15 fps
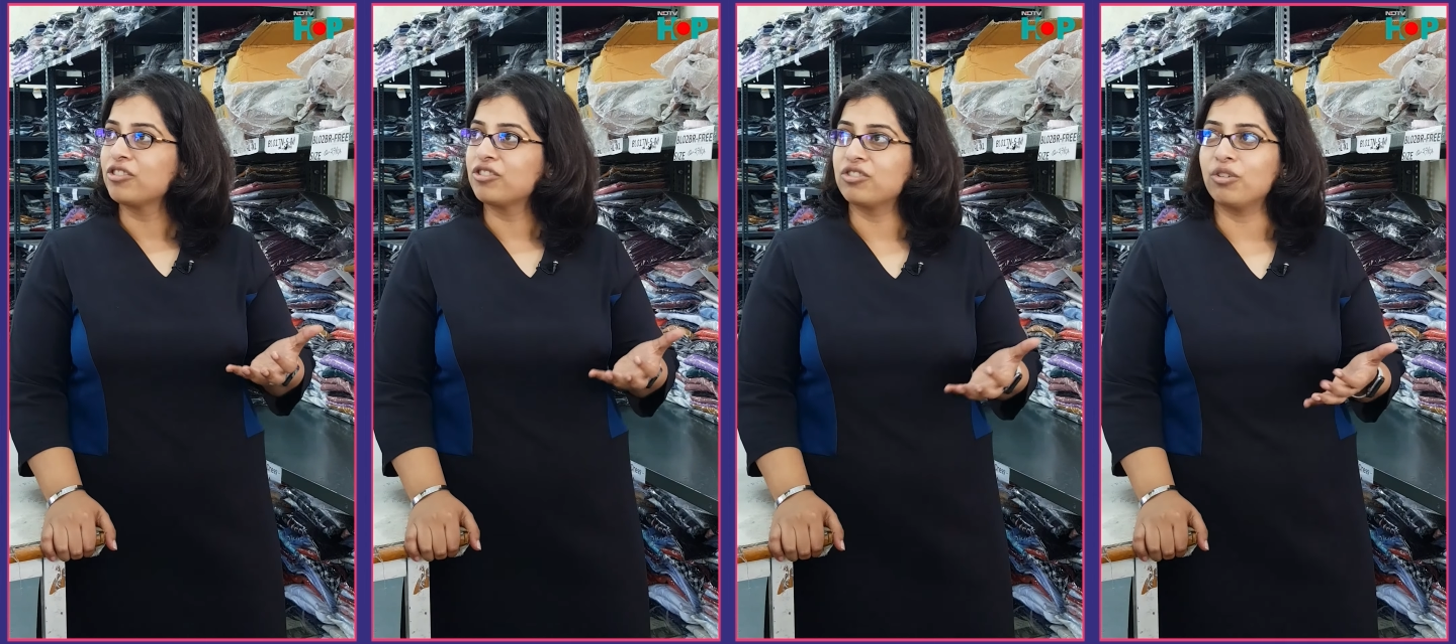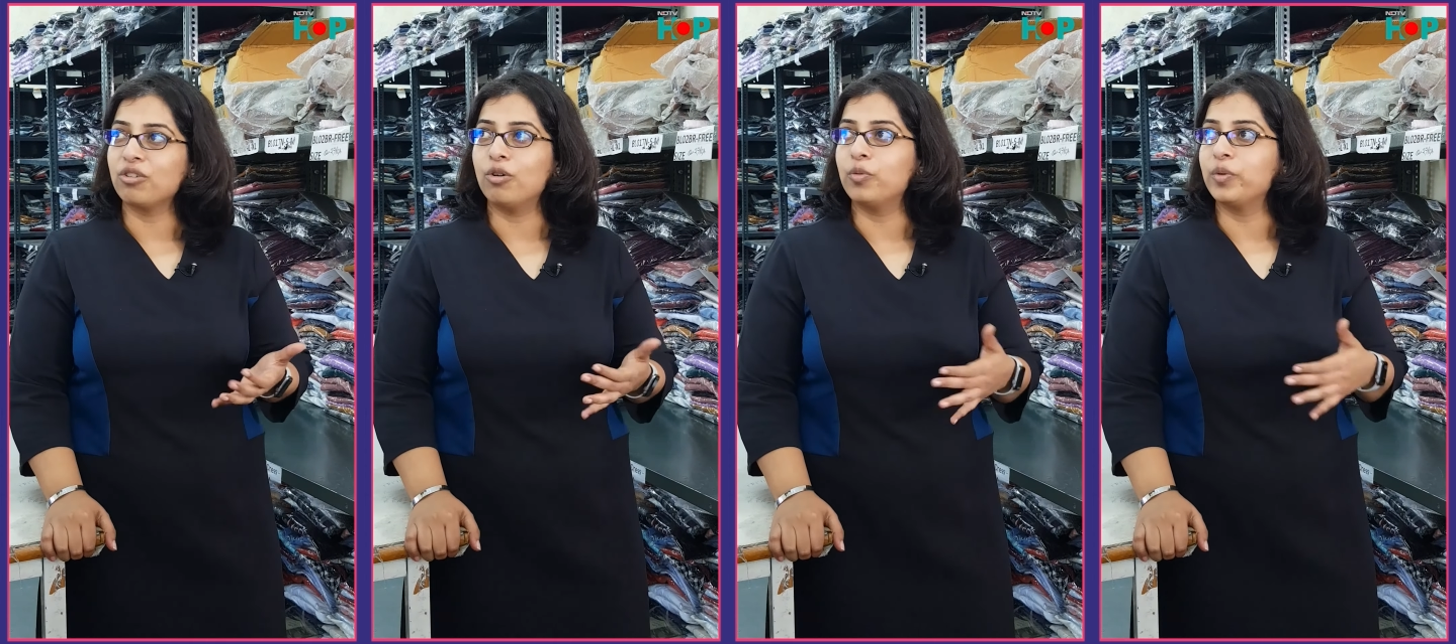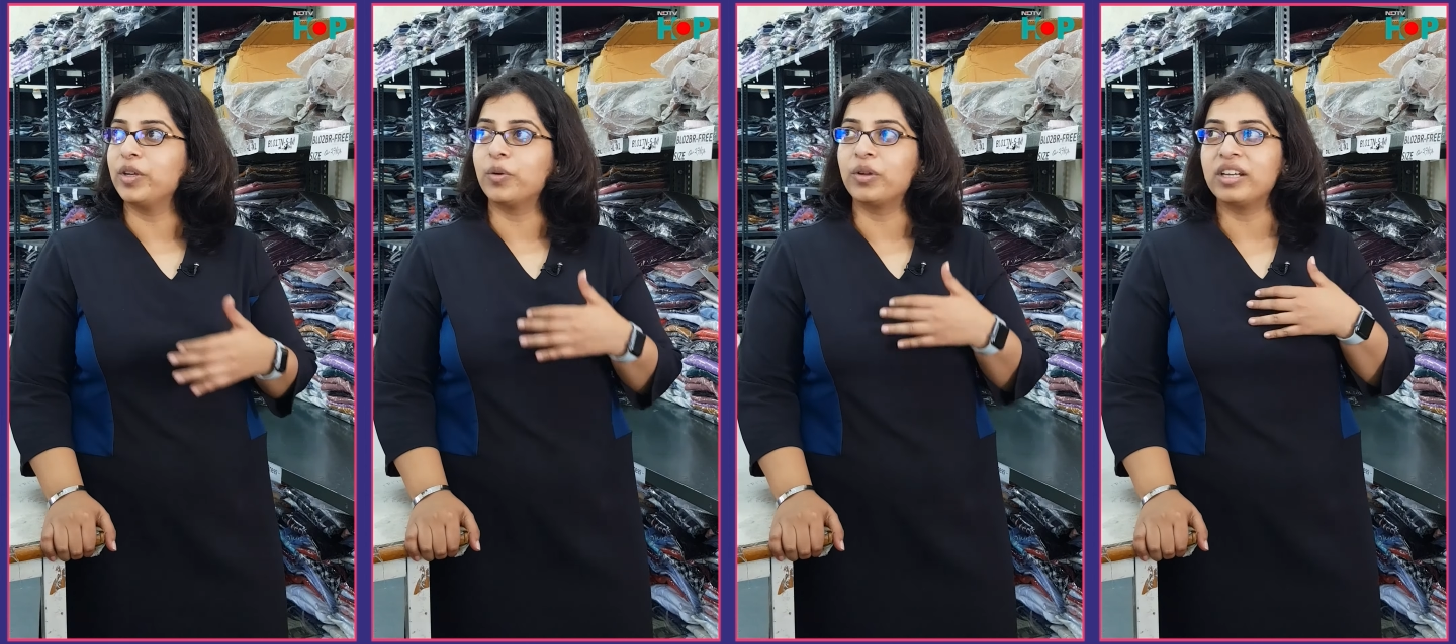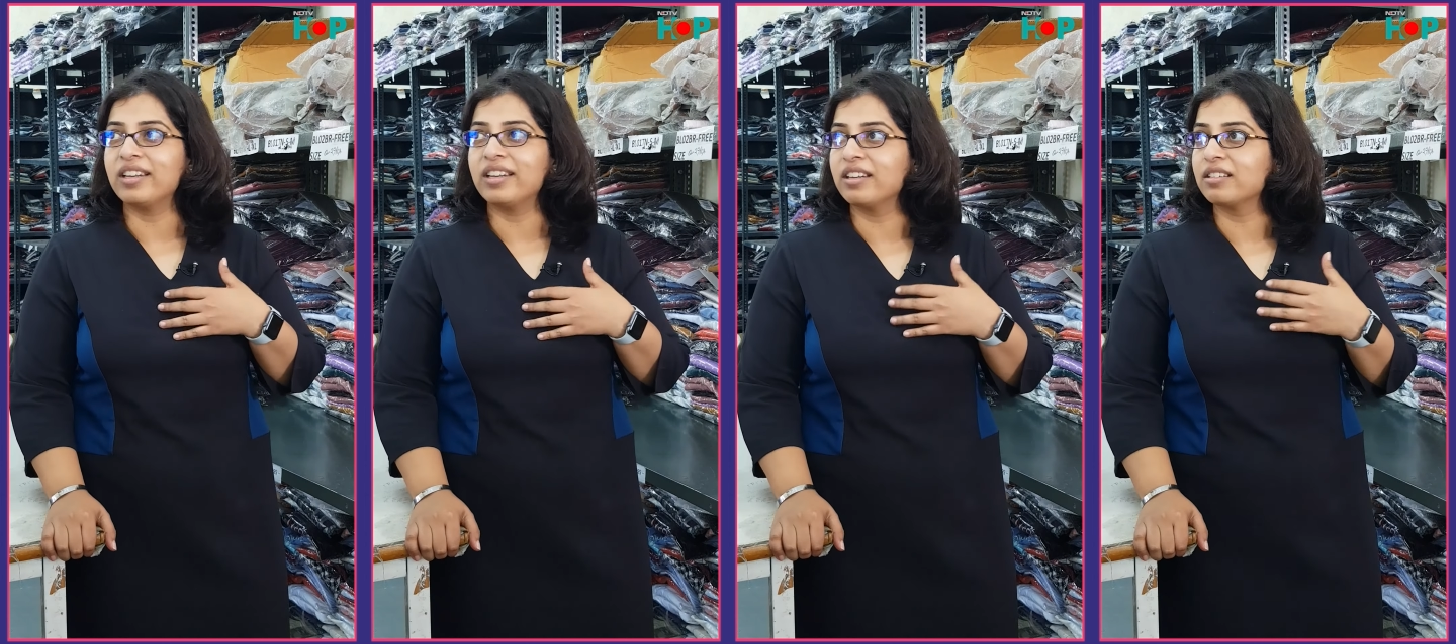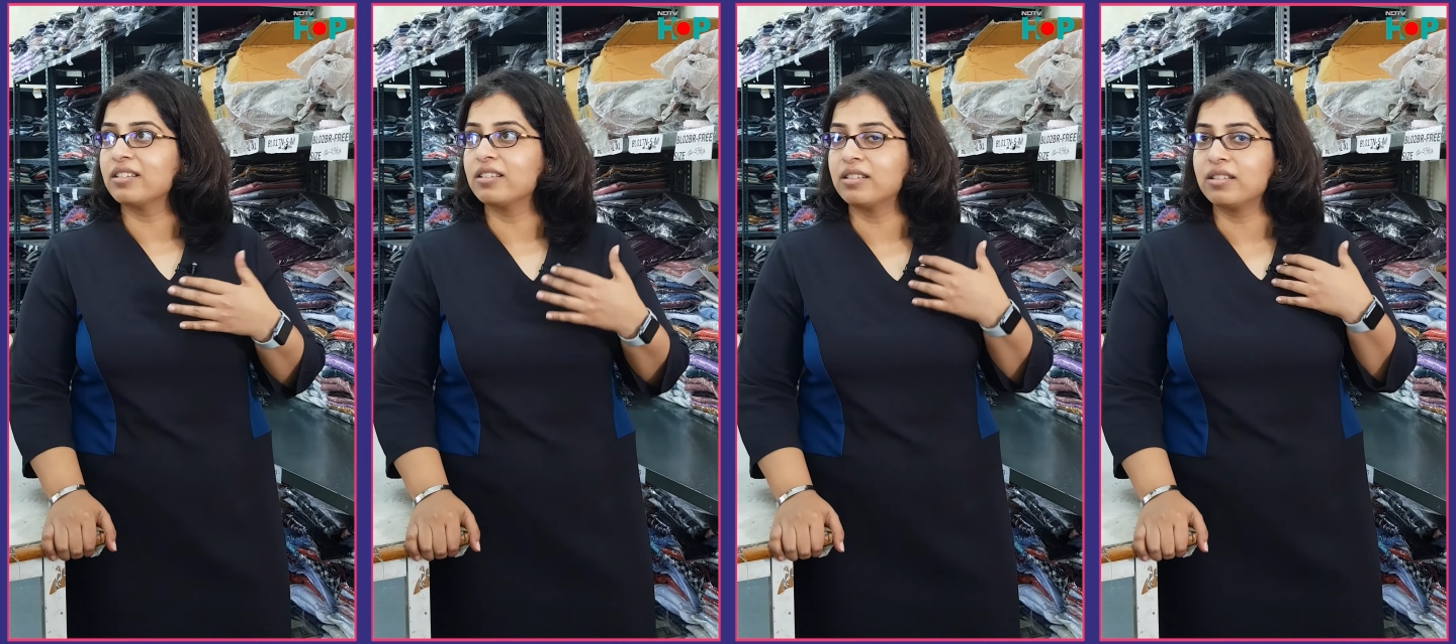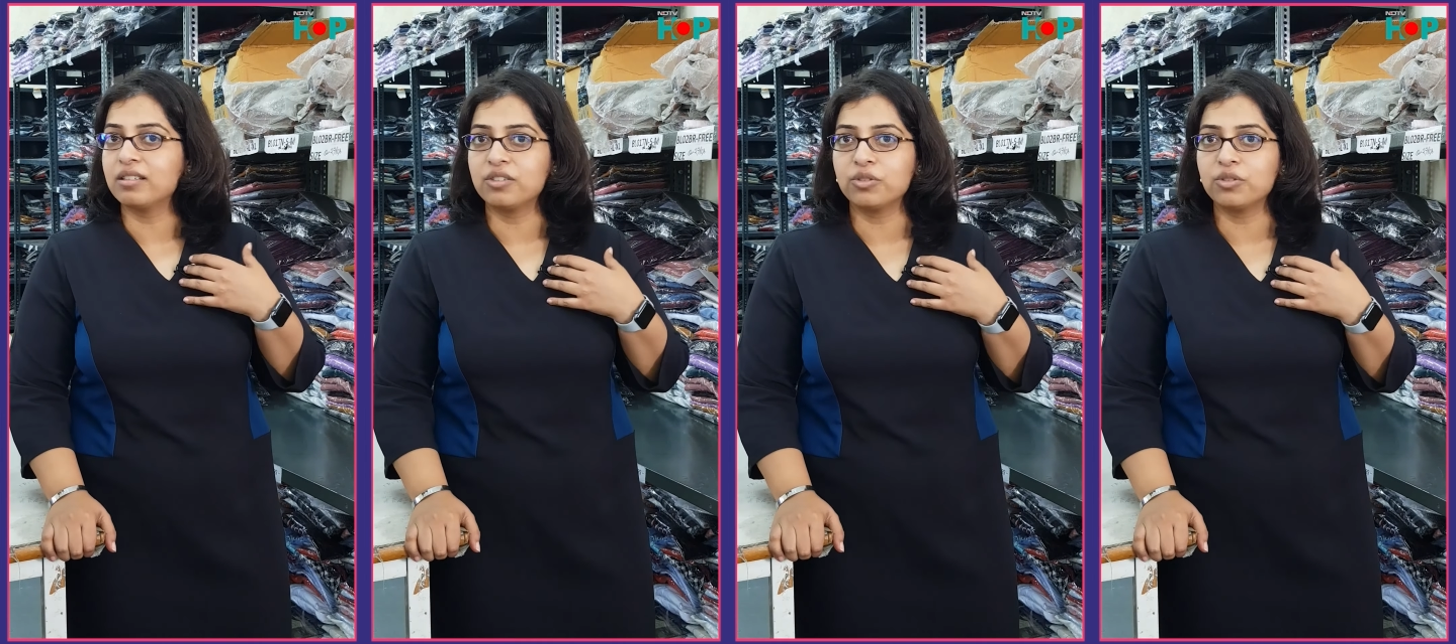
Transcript: So we only needed to